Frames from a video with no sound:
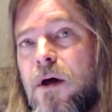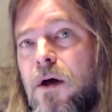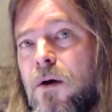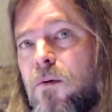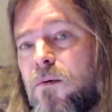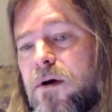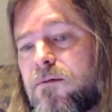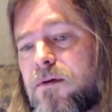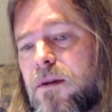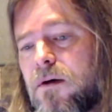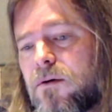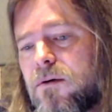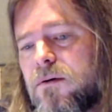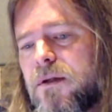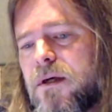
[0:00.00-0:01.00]
one of the
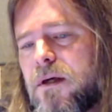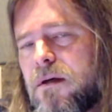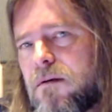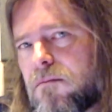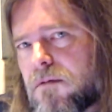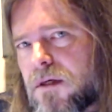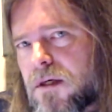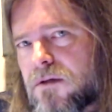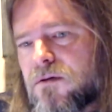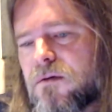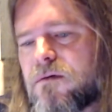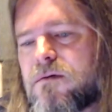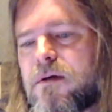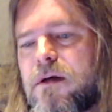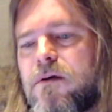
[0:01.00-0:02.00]
early kitchen
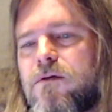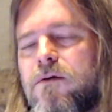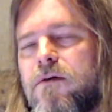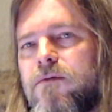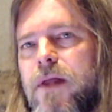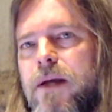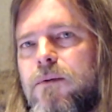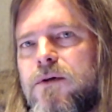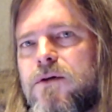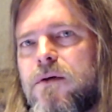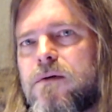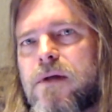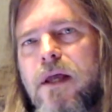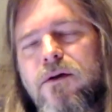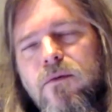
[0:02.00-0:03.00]
sink sort of languages.
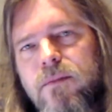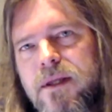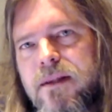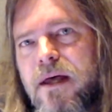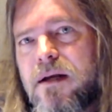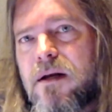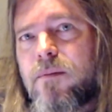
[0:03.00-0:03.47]
And I don't mean that in a